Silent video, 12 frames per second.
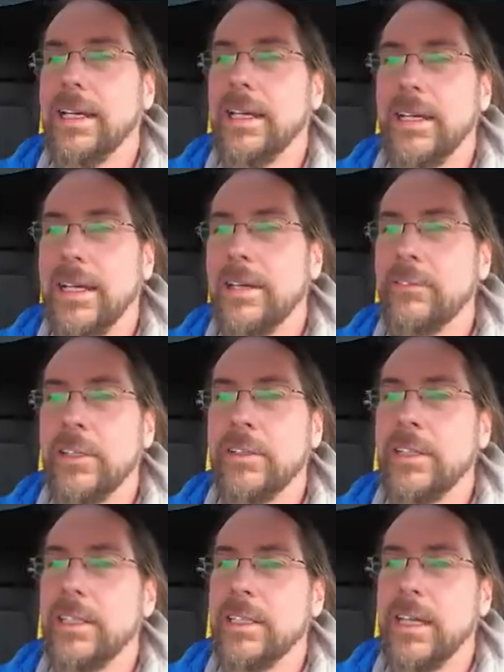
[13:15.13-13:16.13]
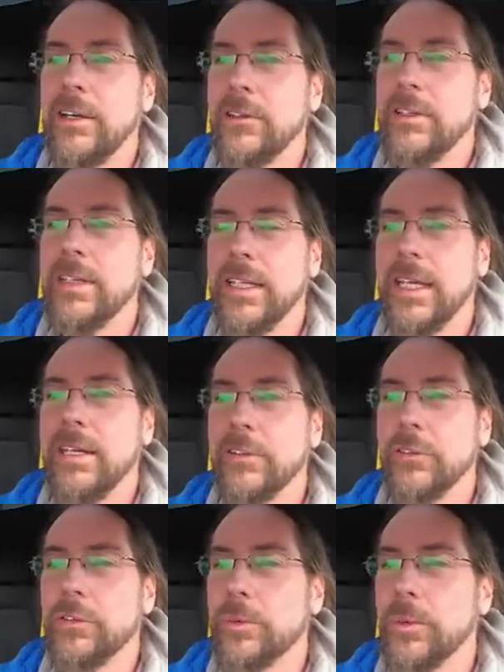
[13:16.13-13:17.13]
I have no idea how you can get
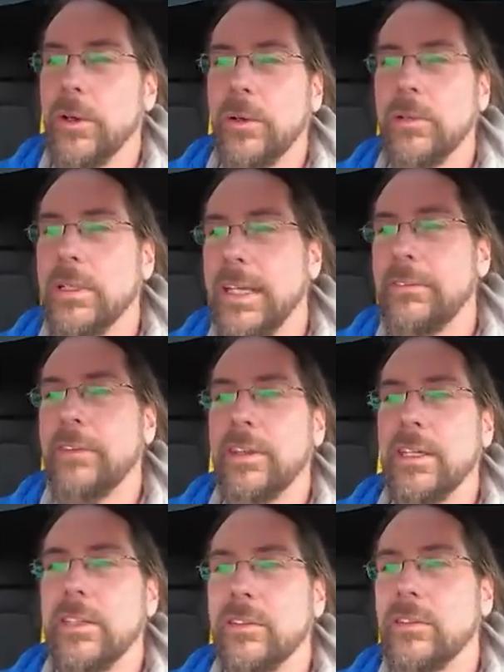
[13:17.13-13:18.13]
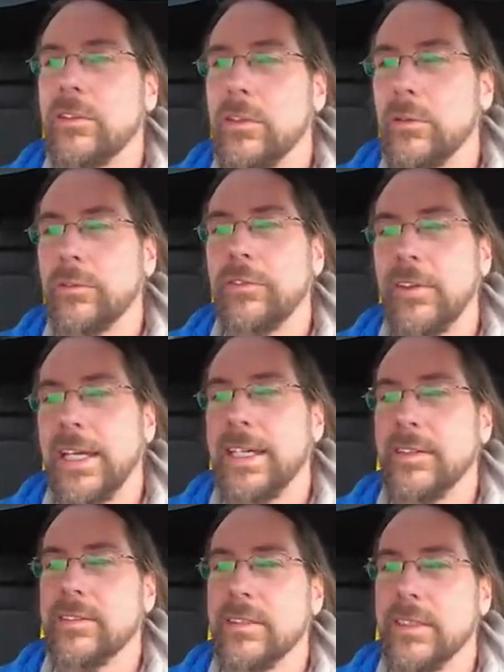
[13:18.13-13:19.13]
control. Everything is too
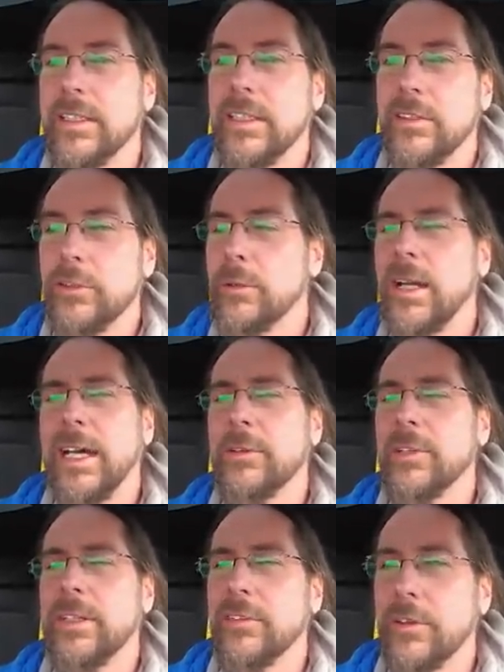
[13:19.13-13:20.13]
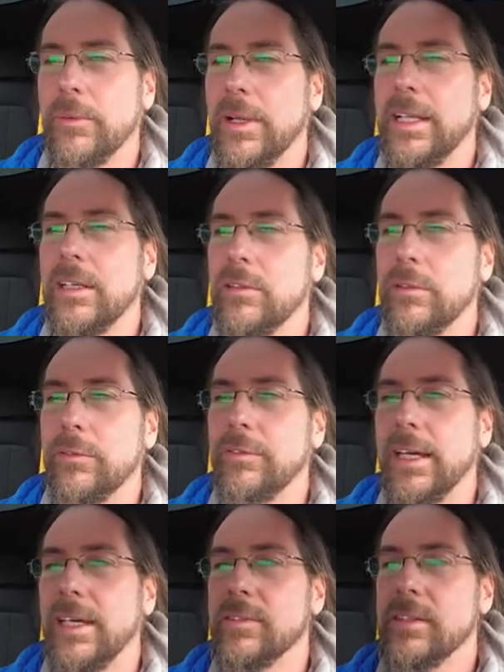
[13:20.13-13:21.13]
fast. 200 is already too
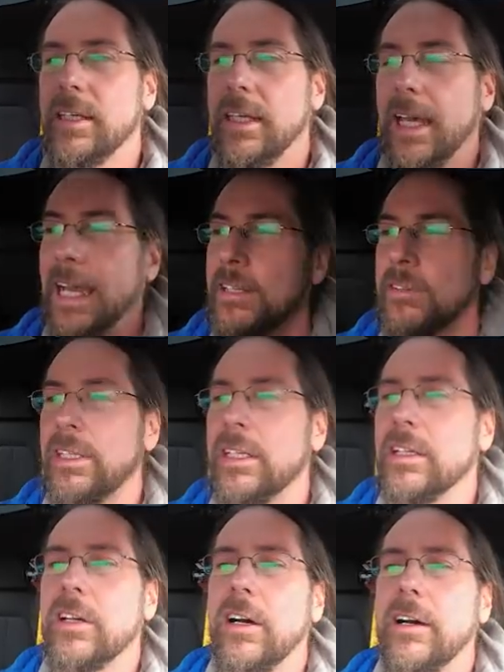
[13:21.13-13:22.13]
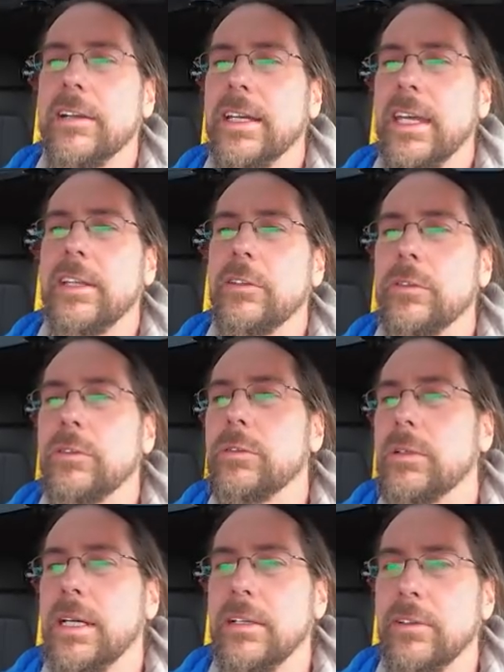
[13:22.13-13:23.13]
fast. I don't need a car that can do
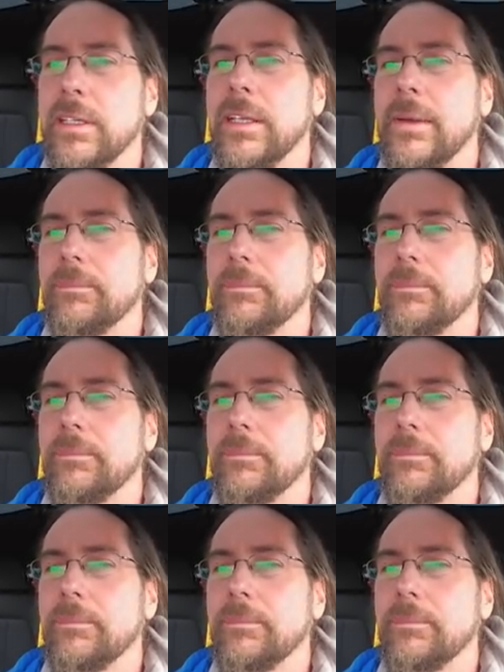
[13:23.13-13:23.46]
200.